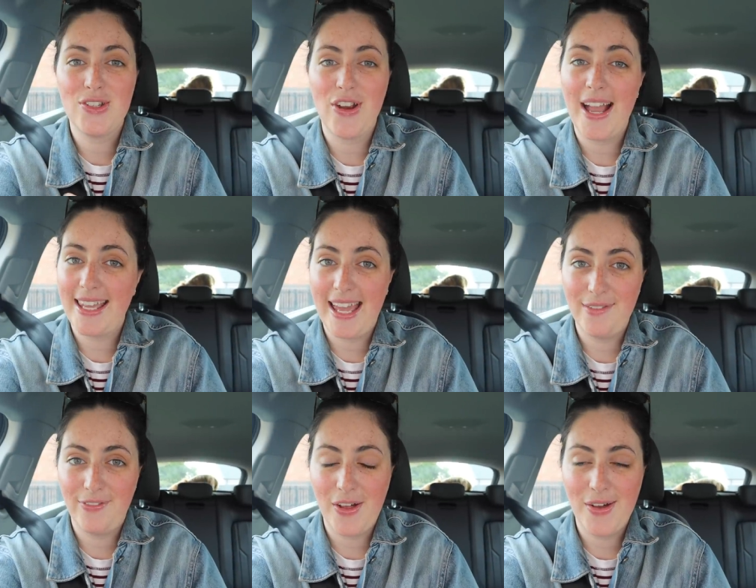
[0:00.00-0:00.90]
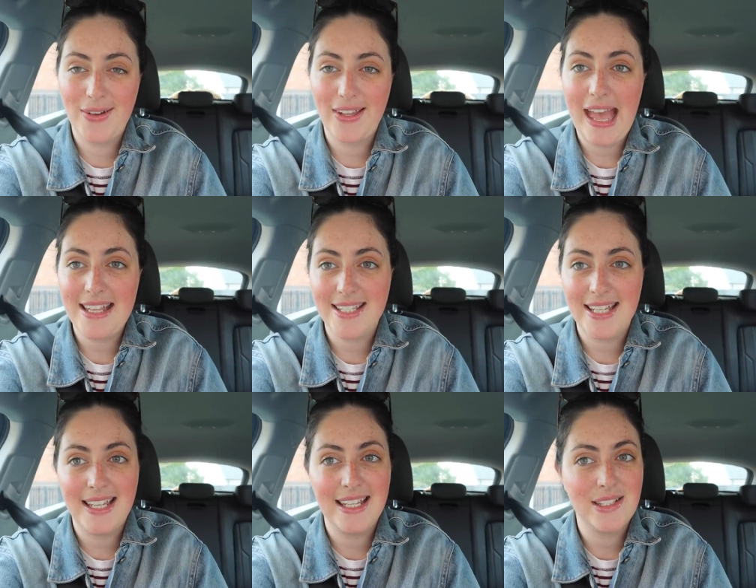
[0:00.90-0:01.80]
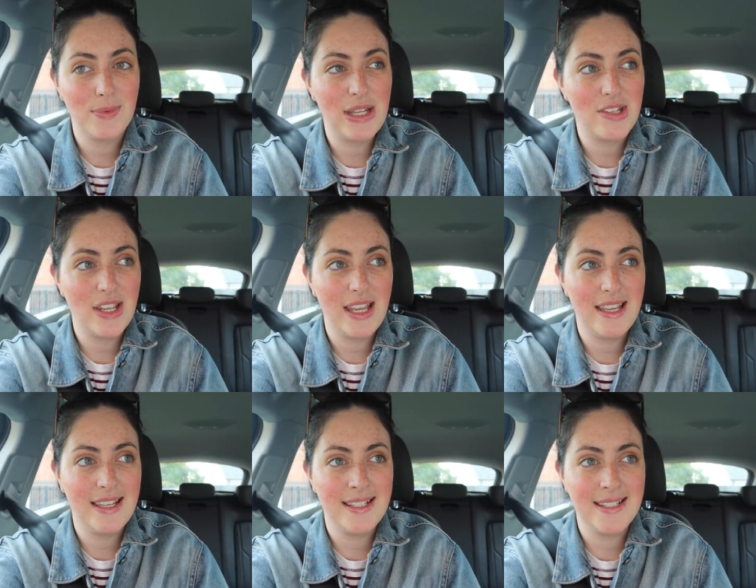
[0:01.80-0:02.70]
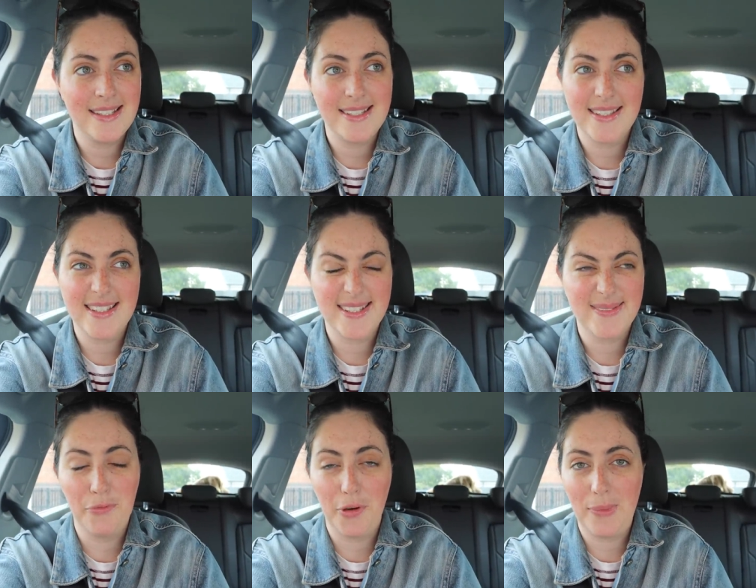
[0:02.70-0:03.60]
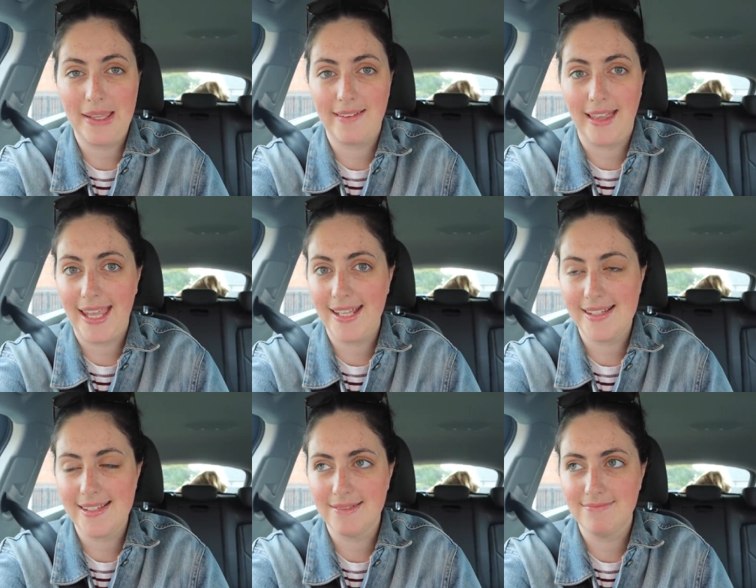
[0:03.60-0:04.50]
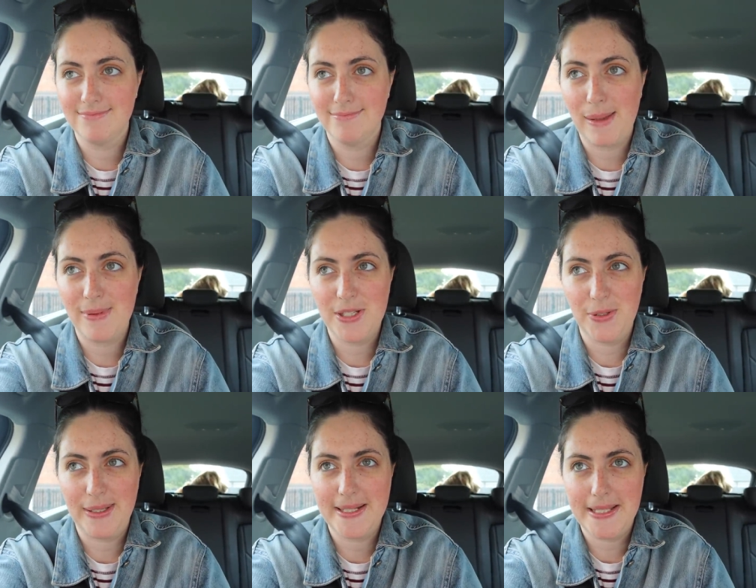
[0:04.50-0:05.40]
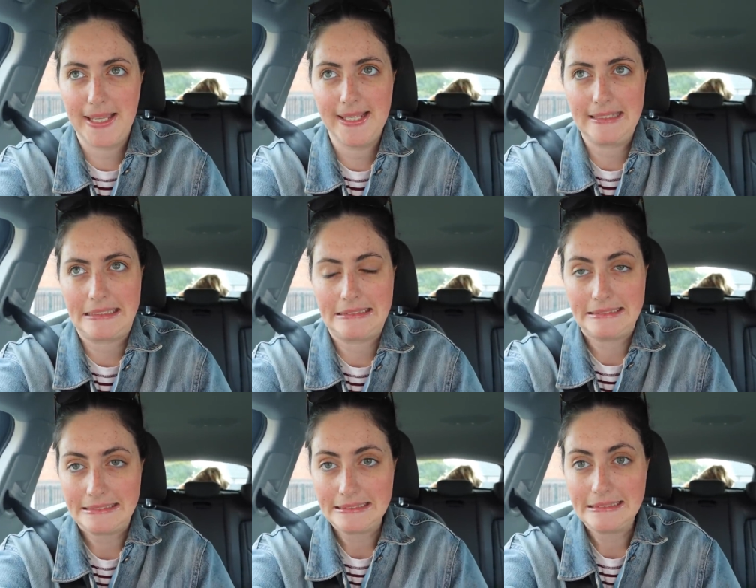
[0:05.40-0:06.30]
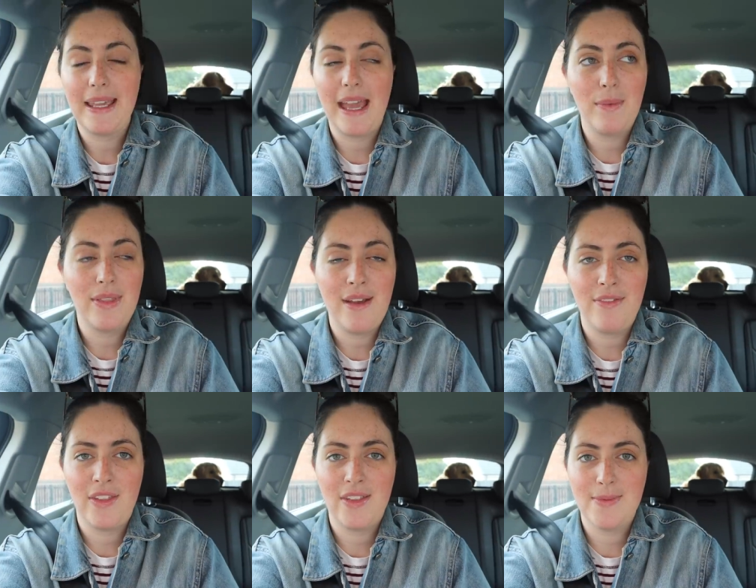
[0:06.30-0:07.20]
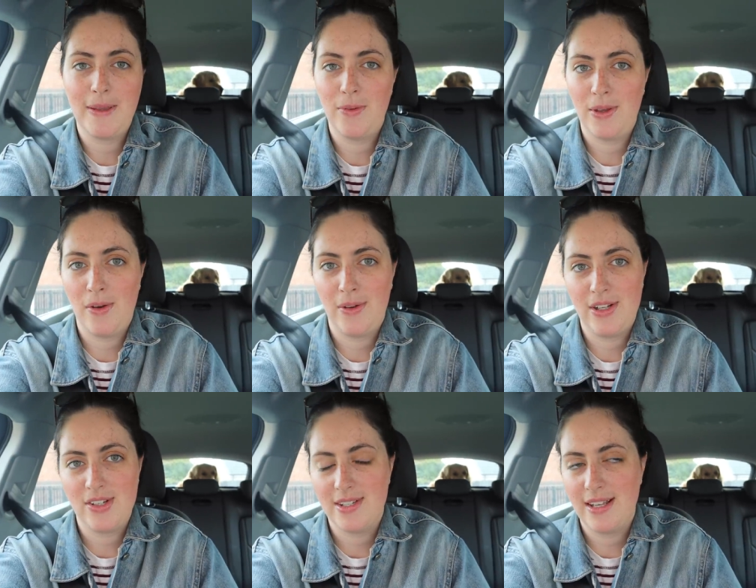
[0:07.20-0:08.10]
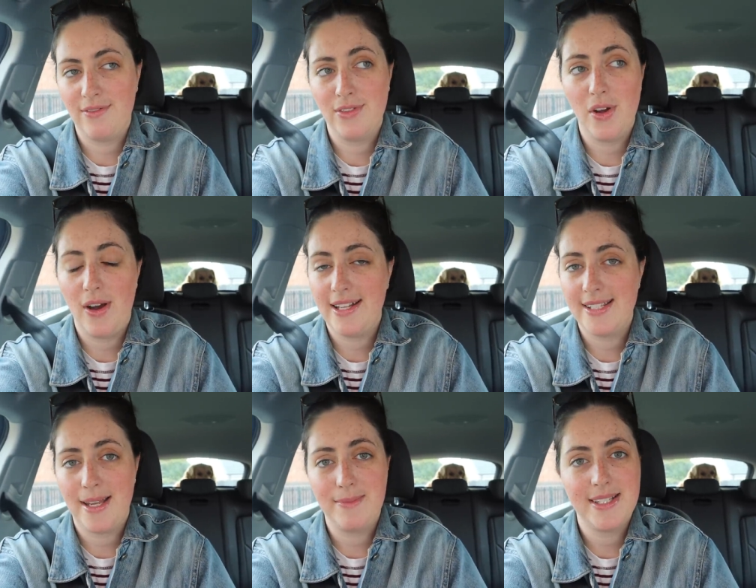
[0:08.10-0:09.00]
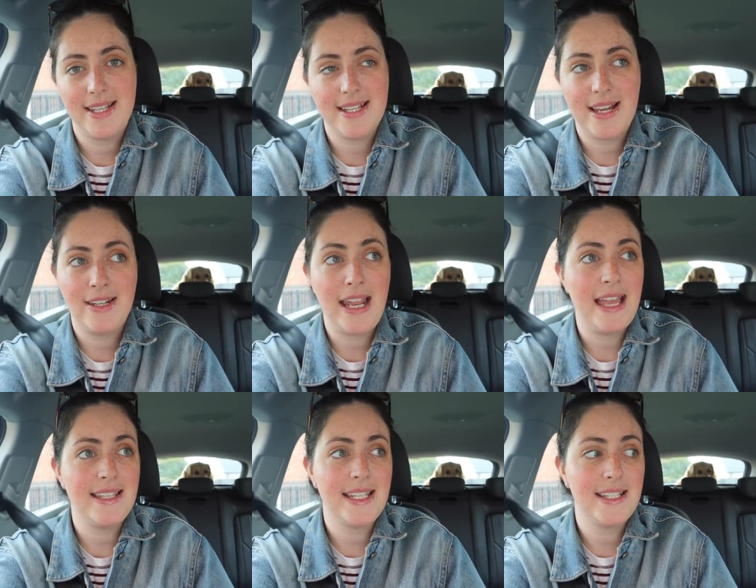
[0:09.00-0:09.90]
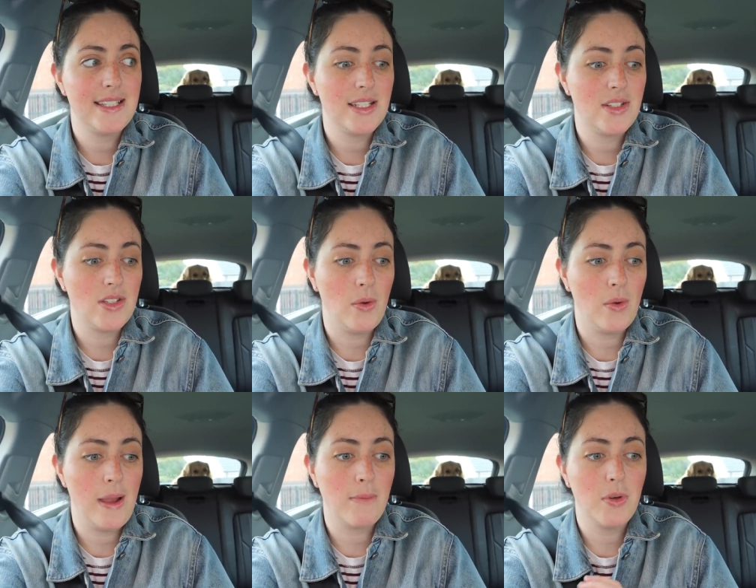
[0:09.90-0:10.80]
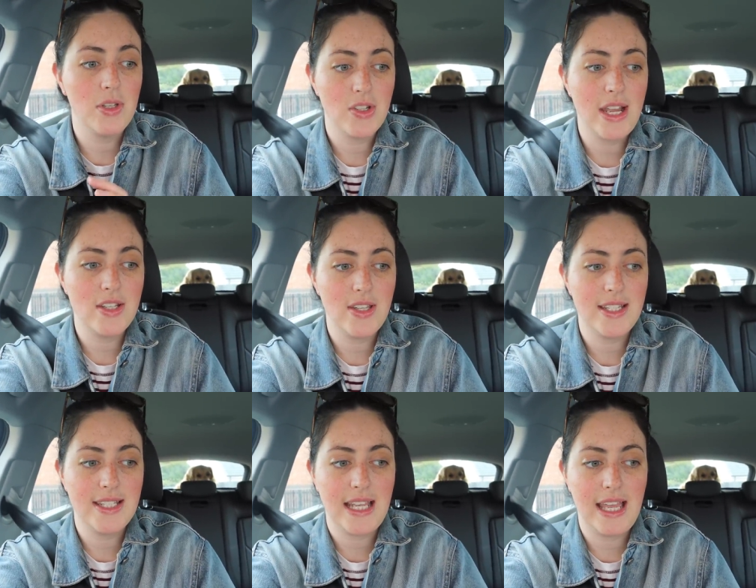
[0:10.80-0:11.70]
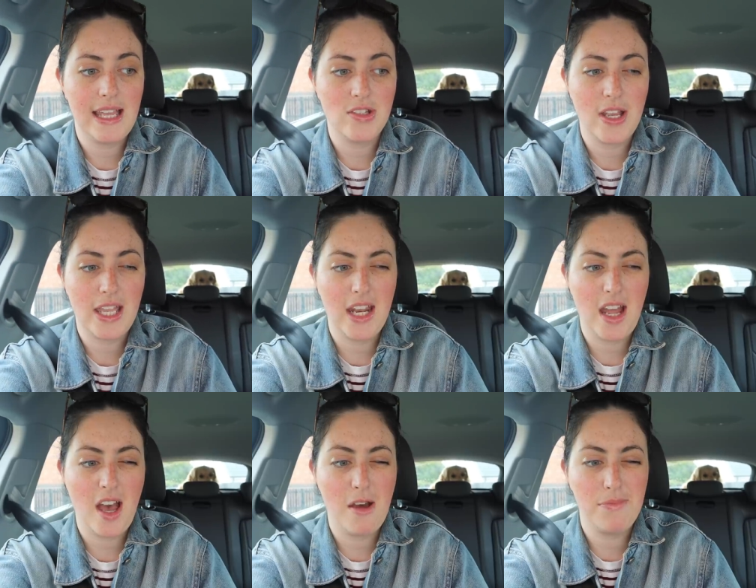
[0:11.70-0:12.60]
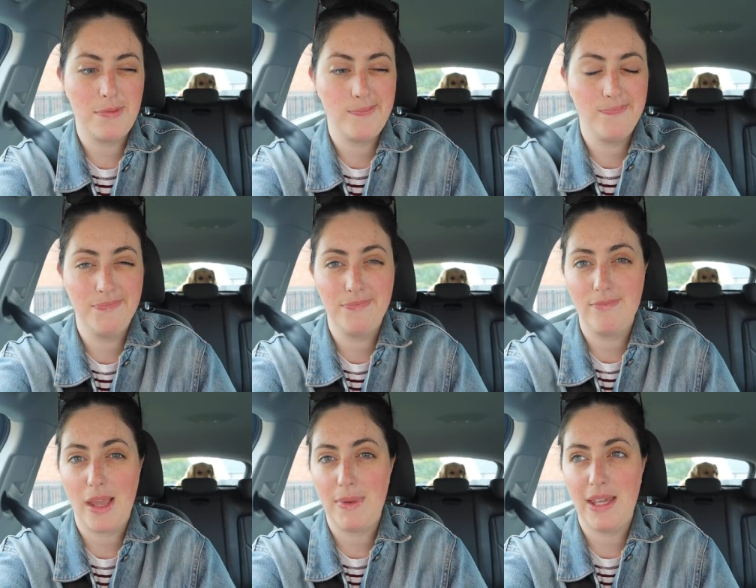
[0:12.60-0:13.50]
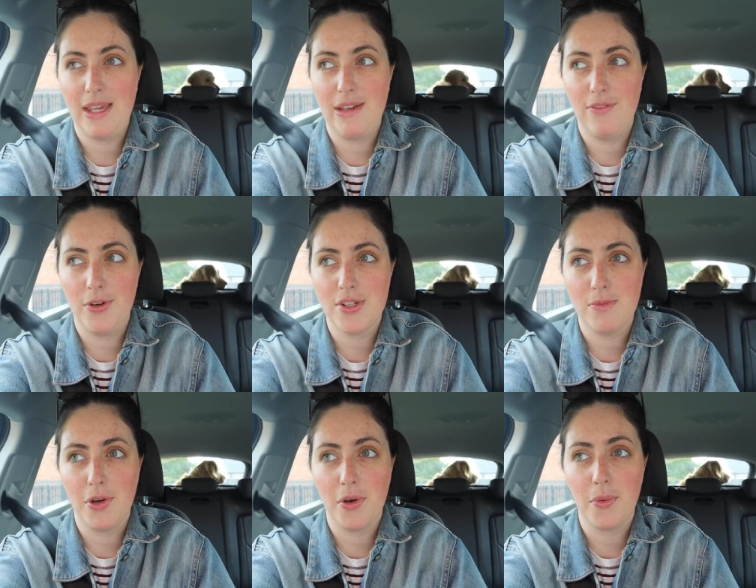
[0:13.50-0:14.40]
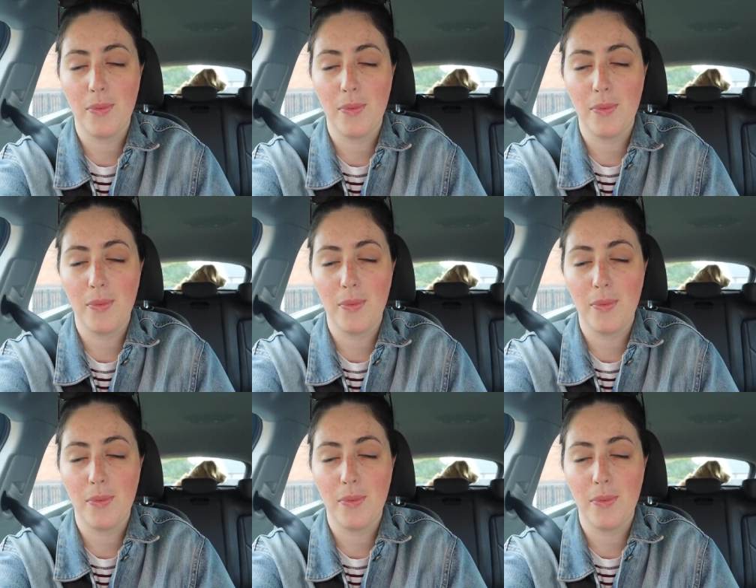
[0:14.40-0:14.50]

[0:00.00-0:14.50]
try and get the vlog edited which is over a week late, maybe two weeks late. But yeah, with everything that's been going on, I just have not had time to sit down and edit. So I'm going to try and do that today and try and get it up maybe for tomorrow or